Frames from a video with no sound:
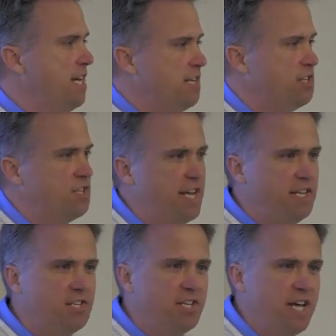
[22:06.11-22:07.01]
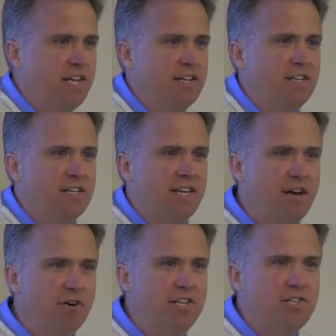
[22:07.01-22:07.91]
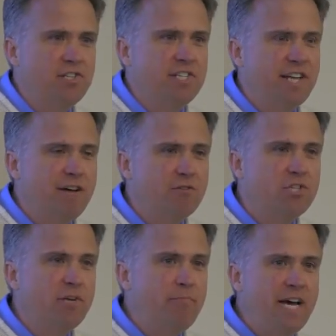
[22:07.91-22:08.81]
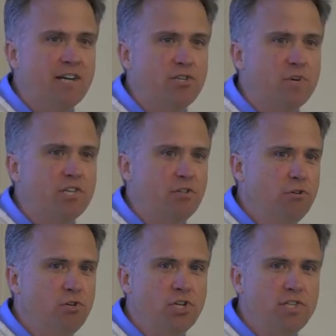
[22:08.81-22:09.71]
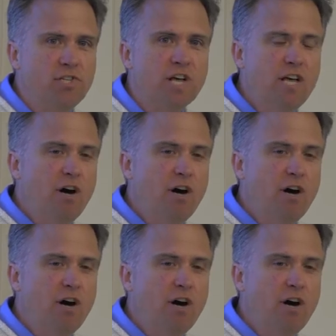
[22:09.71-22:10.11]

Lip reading: and states and counties and towns to pass resolutions